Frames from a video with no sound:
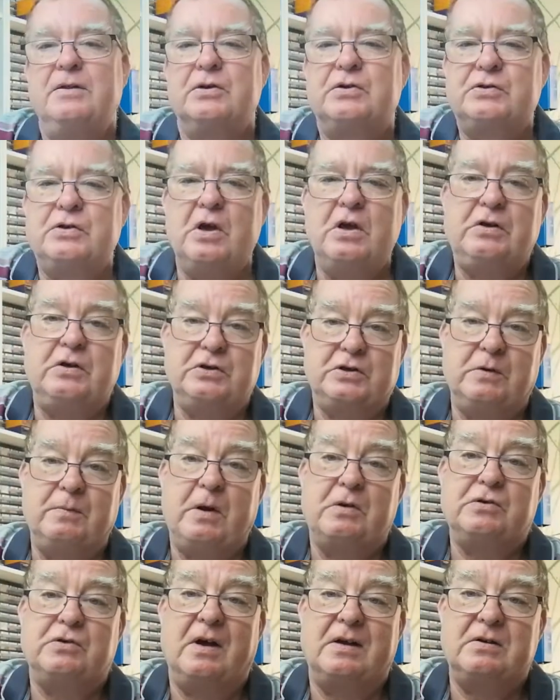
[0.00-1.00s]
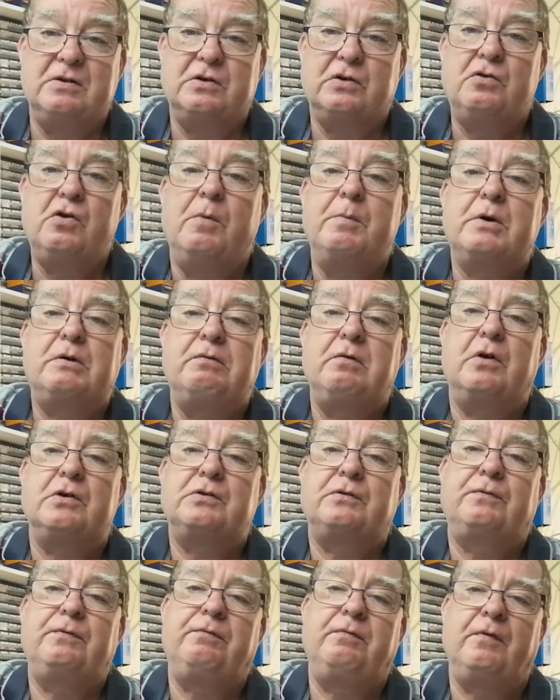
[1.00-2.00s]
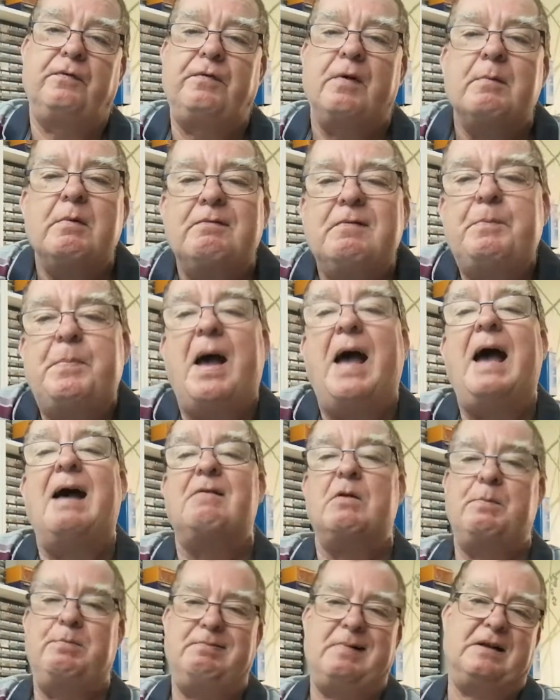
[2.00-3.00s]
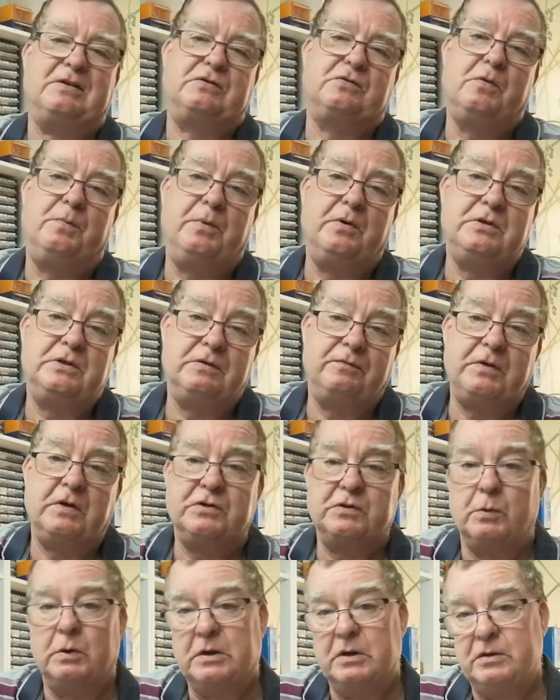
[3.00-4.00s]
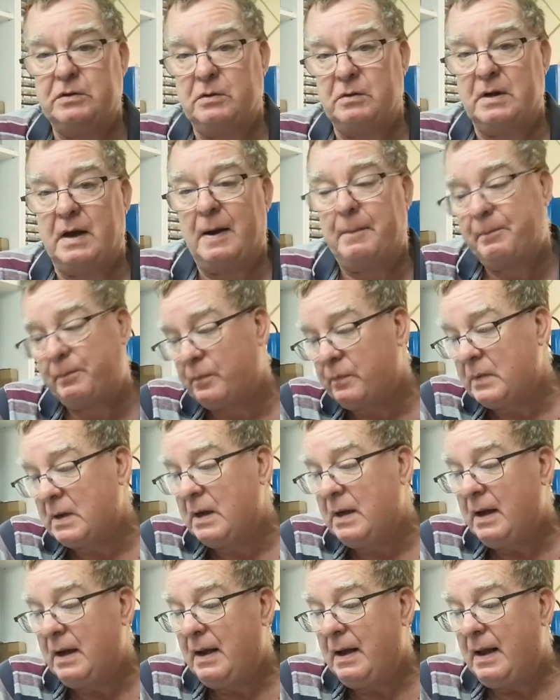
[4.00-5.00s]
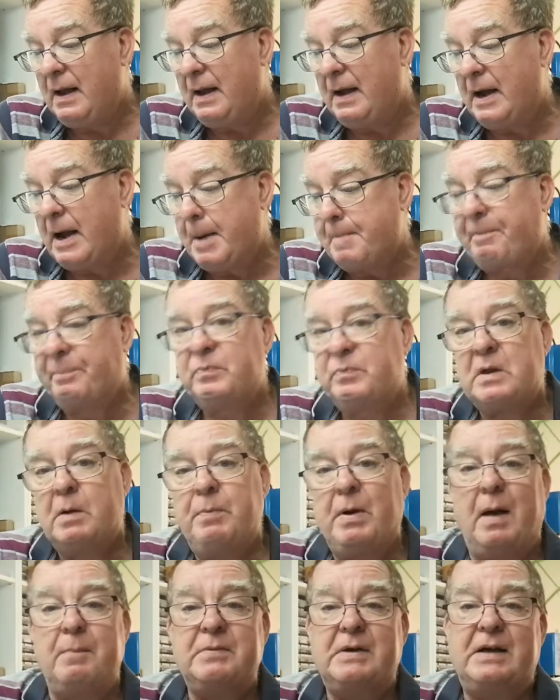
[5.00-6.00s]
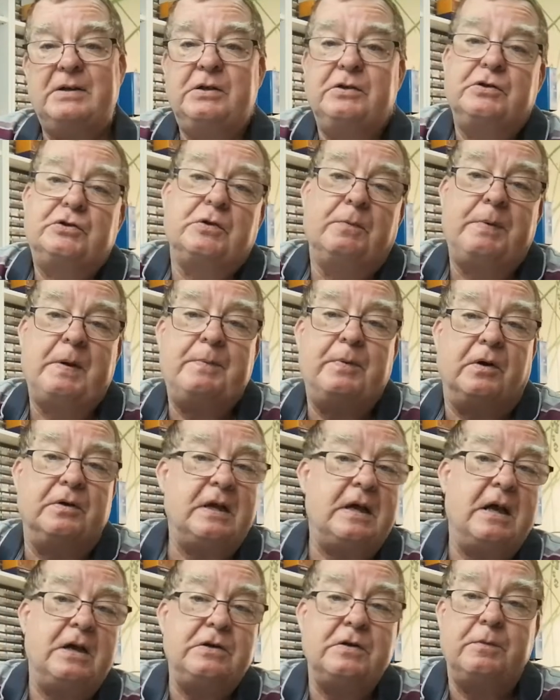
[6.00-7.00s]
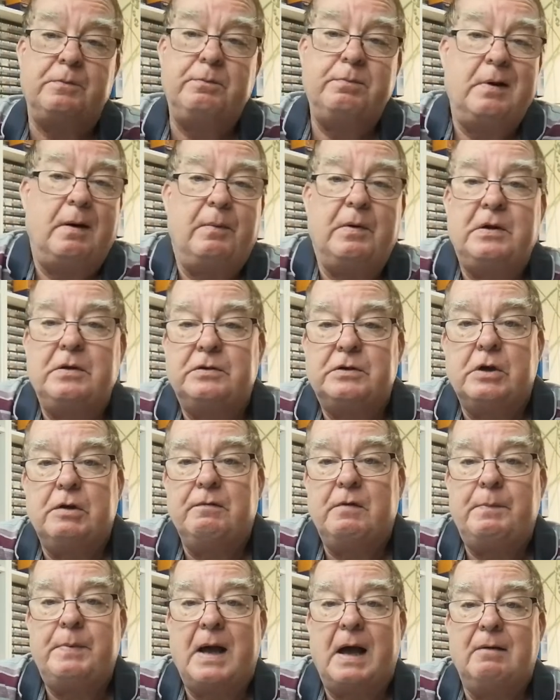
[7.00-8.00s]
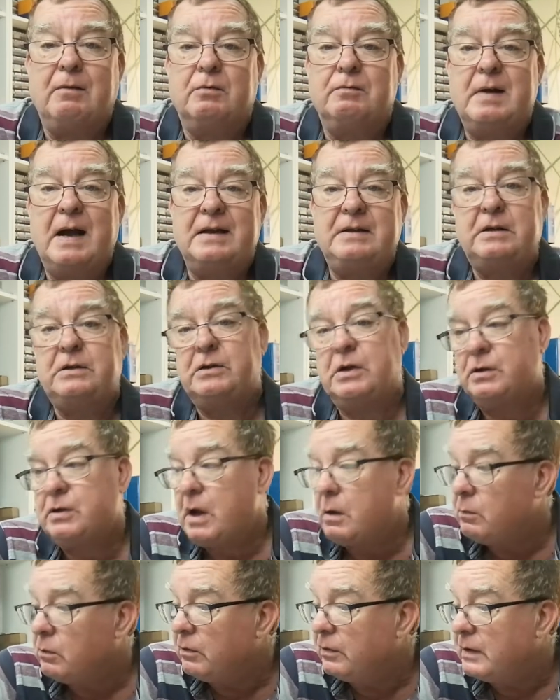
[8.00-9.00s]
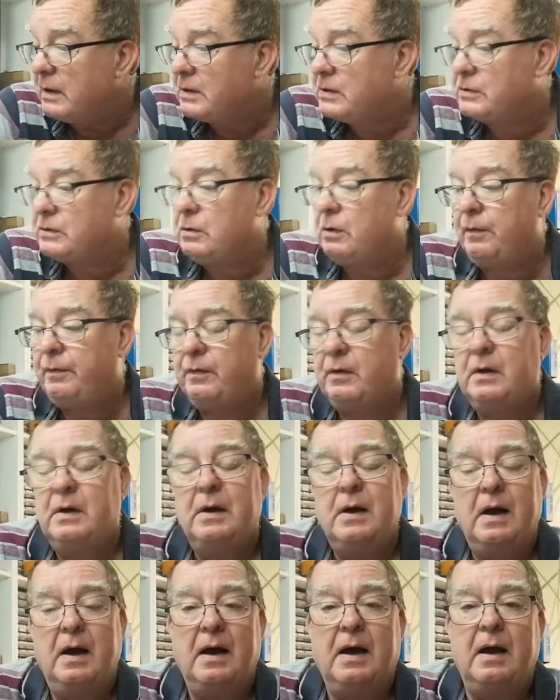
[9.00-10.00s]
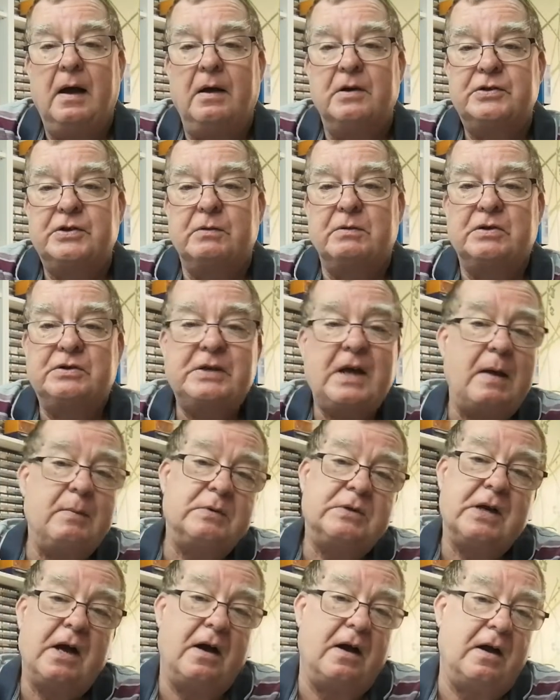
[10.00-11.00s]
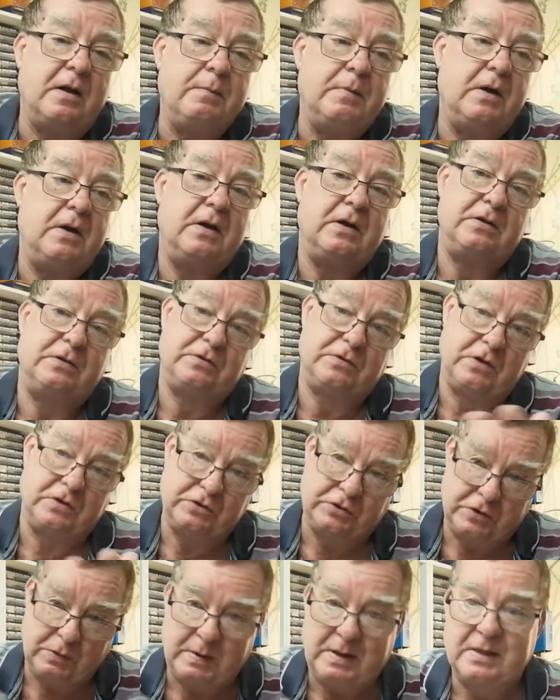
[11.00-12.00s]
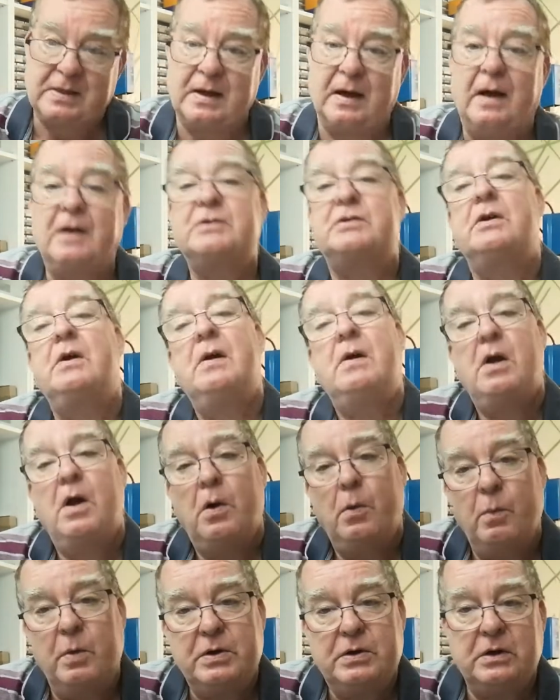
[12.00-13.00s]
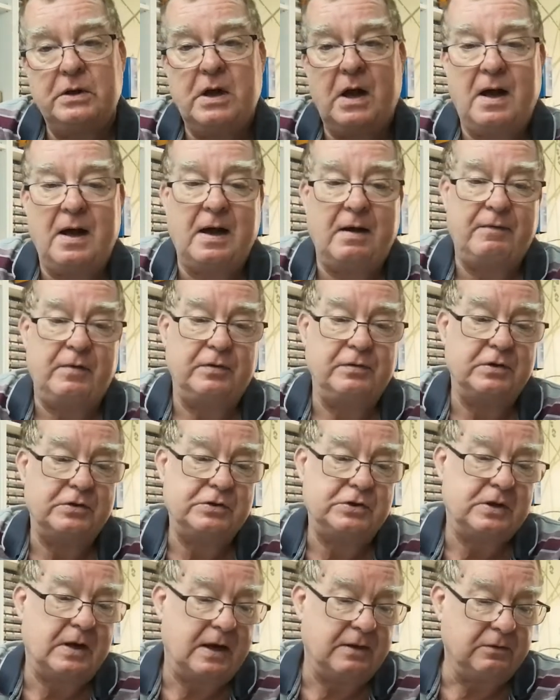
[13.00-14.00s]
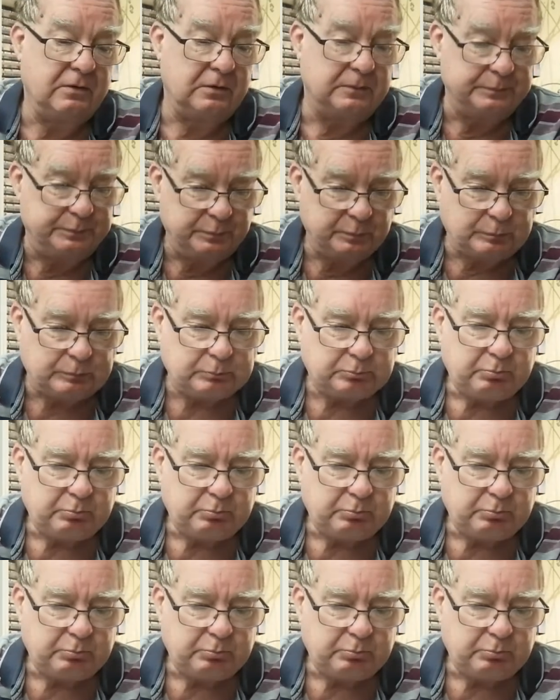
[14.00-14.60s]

the circuits you're most likely to come across from a repairer practical point of view. So we're going to do that. Um, but I'm guessing there's some people on here you probably do repair already, you know all this stuff. Uh, so at the same time as, as doing that, we're going to have on the channel